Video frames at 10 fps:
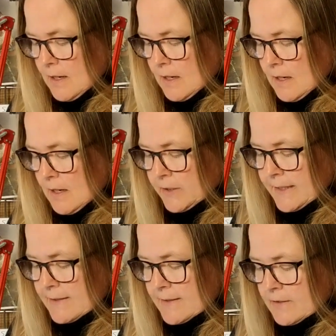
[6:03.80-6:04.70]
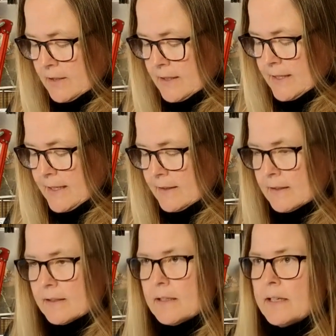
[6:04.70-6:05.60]
Before I get started on that,
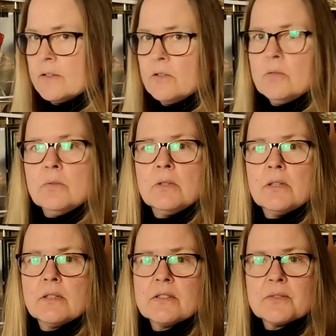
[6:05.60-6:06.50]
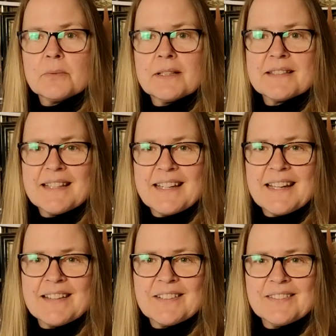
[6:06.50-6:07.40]
I do just want to
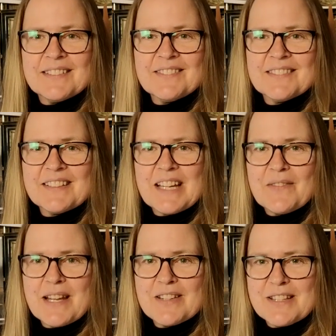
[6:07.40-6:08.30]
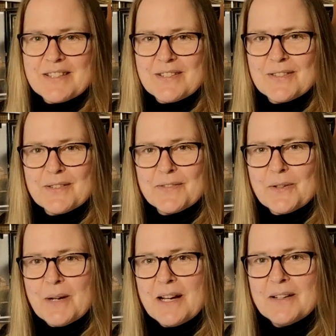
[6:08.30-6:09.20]
say, I don't think I've had a chance to do this for
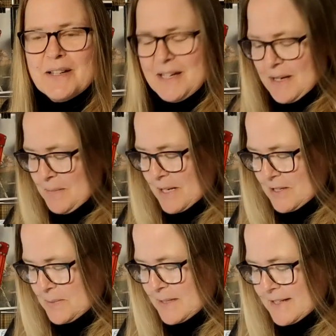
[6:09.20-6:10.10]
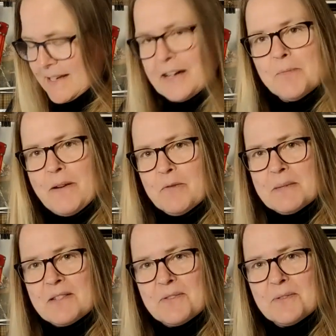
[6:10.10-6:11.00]
a while, but I just want to say I hope
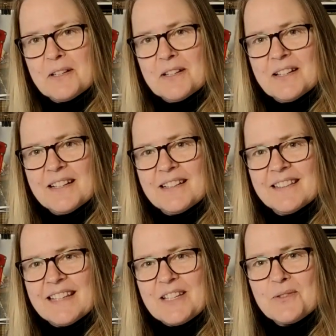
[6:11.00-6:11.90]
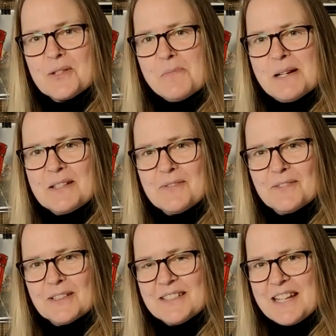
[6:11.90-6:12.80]
everybody's doing good, and thank you so much
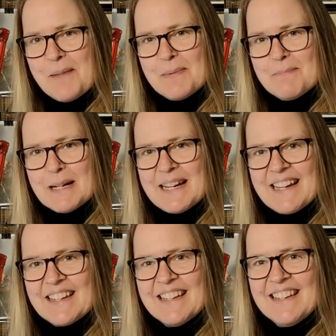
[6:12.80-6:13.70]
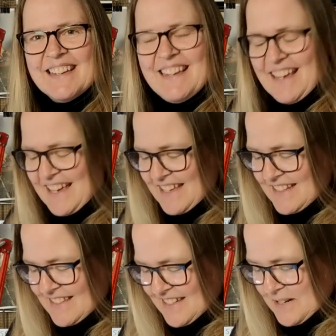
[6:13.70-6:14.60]
for stopping by
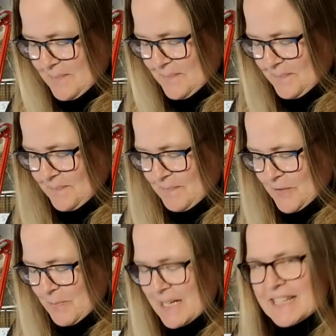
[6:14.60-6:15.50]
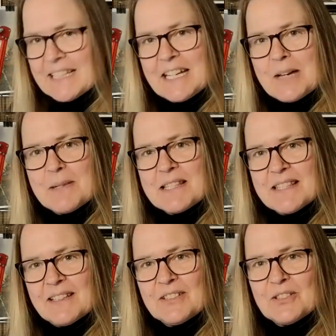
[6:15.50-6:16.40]
and for making the comments
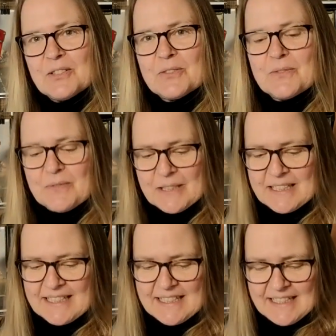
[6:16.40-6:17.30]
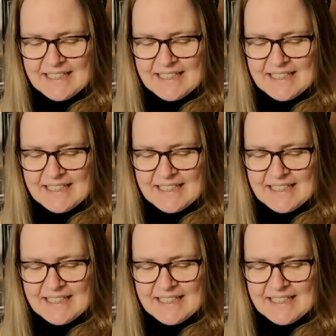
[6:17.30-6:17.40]
that you do. Really